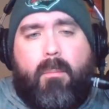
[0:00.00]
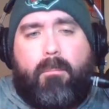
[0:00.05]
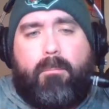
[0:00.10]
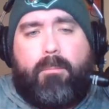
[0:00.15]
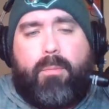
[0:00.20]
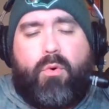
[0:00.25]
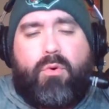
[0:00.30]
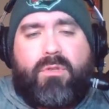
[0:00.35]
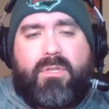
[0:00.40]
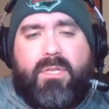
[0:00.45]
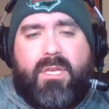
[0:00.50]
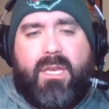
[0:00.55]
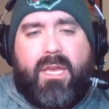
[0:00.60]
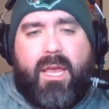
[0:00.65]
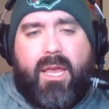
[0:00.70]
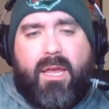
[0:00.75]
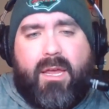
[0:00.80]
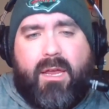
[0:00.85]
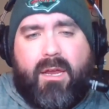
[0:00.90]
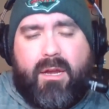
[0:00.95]
Boldy
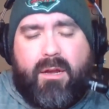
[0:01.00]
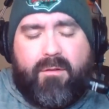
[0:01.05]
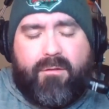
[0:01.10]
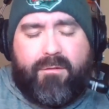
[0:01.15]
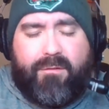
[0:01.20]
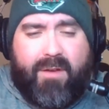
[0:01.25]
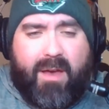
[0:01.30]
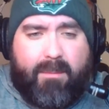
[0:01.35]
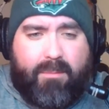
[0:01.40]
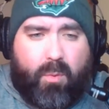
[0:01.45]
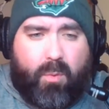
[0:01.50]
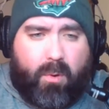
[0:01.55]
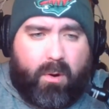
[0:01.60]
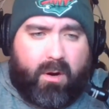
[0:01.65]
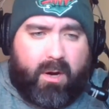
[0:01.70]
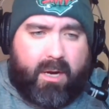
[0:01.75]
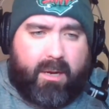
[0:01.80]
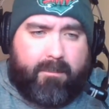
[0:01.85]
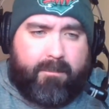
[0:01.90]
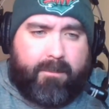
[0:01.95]
in
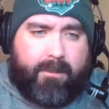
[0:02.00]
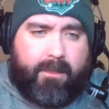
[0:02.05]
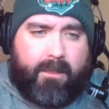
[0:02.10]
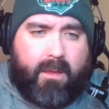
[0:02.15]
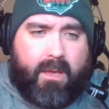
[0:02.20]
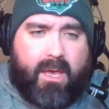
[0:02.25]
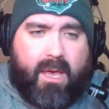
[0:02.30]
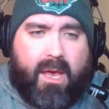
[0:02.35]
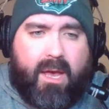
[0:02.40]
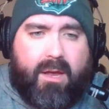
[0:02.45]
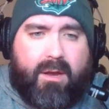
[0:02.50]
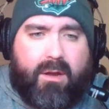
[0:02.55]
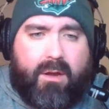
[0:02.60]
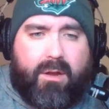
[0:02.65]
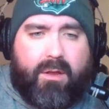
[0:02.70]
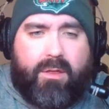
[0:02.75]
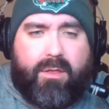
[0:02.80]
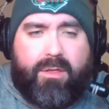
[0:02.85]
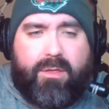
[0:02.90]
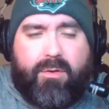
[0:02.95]
February, he
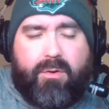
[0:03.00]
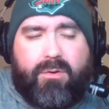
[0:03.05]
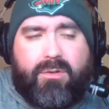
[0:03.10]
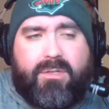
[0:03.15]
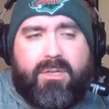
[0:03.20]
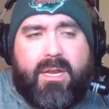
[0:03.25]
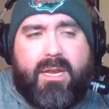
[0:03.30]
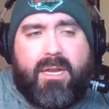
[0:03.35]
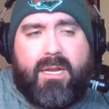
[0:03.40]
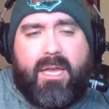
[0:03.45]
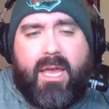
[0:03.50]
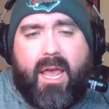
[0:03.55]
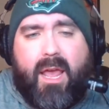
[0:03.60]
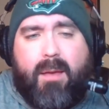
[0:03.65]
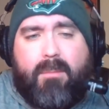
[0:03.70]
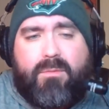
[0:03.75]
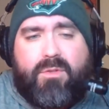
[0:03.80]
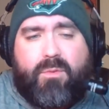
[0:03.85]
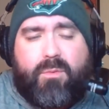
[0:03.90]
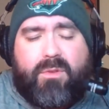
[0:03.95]
had 13
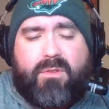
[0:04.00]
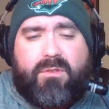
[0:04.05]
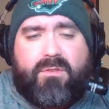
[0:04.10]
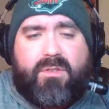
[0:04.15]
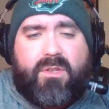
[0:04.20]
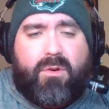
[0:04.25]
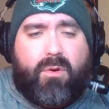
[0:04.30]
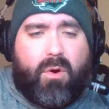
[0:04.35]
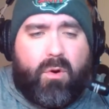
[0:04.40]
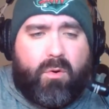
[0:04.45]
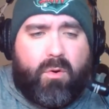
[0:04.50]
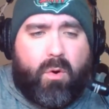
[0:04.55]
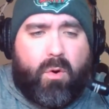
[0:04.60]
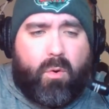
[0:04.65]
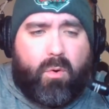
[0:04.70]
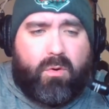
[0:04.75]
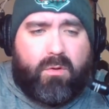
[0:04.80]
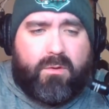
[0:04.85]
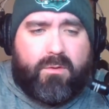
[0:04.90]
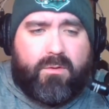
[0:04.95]
games with 0
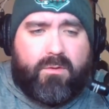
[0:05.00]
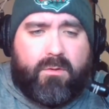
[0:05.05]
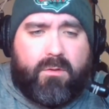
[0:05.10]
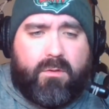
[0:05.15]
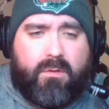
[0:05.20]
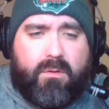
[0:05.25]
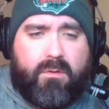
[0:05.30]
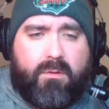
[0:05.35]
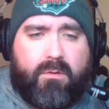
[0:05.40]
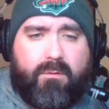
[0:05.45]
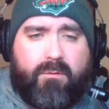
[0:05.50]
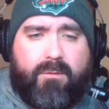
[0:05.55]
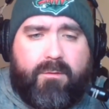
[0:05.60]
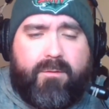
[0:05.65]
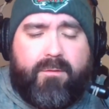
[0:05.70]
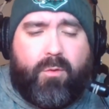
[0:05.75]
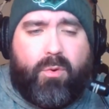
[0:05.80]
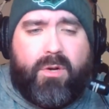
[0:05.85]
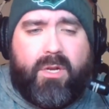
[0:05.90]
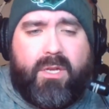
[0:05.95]
goals,
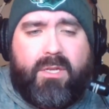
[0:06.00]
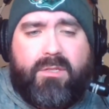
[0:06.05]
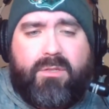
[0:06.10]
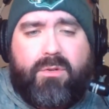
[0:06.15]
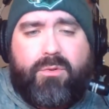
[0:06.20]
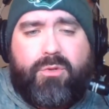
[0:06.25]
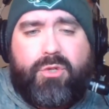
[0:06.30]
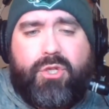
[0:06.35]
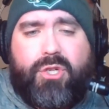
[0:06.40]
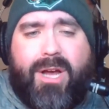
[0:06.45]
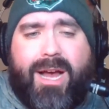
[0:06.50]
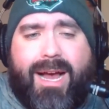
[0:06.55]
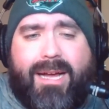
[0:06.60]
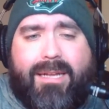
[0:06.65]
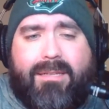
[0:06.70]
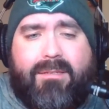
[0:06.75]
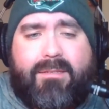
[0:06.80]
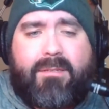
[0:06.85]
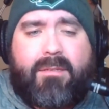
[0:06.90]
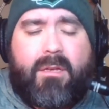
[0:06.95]
42
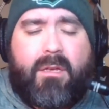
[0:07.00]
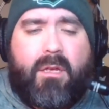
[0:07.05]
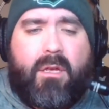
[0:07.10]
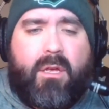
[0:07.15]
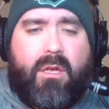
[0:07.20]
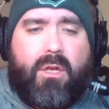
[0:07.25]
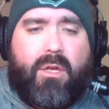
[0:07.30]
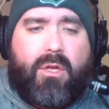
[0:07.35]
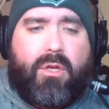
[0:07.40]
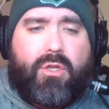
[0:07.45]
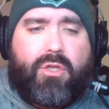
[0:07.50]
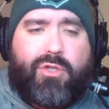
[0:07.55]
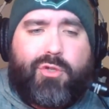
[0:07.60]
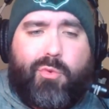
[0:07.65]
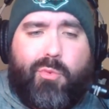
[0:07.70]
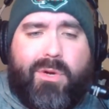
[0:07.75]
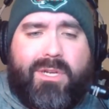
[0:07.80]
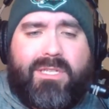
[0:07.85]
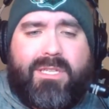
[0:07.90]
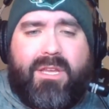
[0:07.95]
shots,
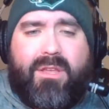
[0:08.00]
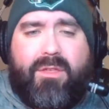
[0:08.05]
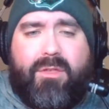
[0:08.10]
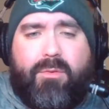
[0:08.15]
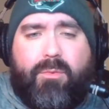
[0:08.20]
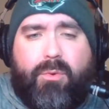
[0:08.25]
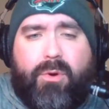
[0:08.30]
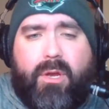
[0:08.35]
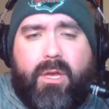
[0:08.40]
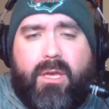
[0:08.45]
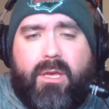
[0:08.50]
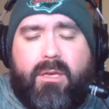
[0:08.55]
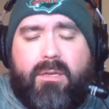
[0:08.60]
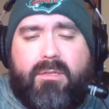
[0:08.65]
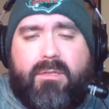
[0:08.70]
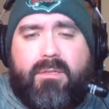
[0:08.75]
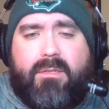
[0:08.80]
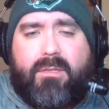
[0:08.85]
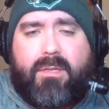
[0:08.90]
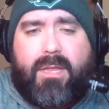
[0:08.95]
23
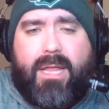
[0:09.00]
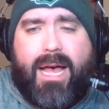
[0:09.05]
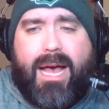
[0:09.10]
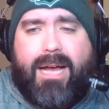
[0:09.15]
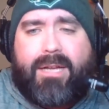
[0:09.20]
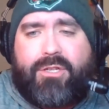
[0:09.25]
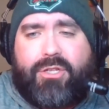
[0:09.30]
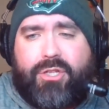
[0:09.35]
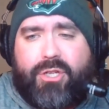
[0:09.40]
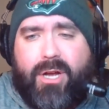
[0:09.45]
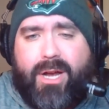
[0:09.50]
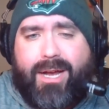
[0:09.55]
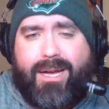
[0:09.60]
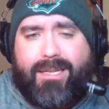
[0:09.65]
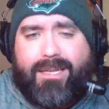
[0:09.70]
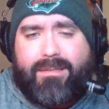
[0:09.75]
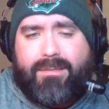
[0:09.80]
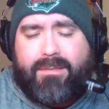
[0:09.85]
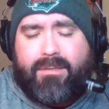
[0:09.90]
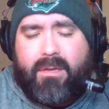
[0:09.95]
slot
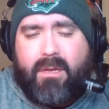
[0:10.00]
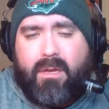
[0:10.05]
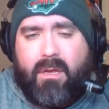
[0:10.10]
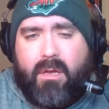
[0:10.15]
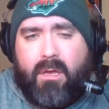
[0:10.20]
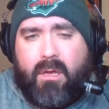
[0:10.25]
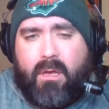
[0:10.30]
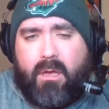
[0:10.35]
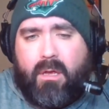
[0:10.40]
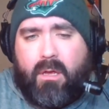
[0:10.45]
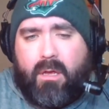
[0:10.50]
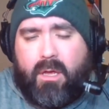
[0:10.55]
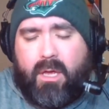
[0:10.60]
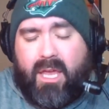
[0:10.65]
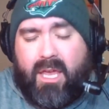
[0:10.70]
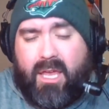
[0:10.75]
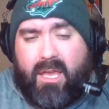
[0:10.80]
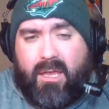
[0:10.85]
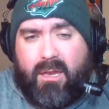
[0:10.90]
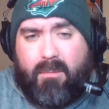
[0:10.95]
shots.
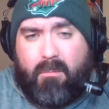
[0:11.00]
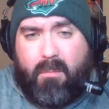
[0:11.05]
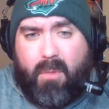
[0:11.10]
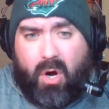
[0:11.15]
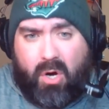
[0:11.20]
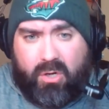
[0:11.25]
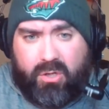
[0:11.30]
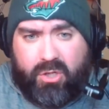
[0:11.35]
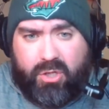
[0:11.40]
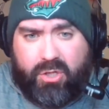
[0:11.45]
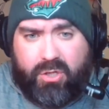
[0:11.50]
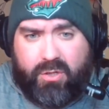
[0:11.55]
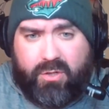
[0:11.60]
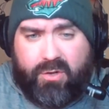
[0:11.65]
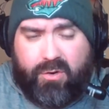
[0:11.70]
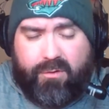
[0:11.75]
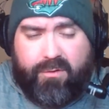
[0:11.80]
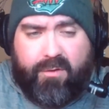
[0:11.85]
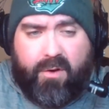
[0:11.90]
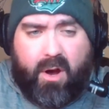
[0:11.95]
In March
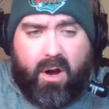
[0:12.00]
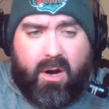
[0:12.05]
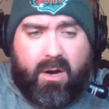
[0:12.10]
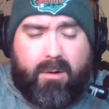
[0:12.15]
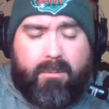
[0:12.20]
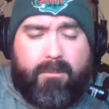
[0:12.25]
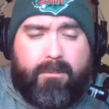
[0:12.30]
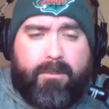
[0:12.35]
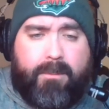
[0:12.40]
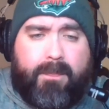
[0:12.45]
so far,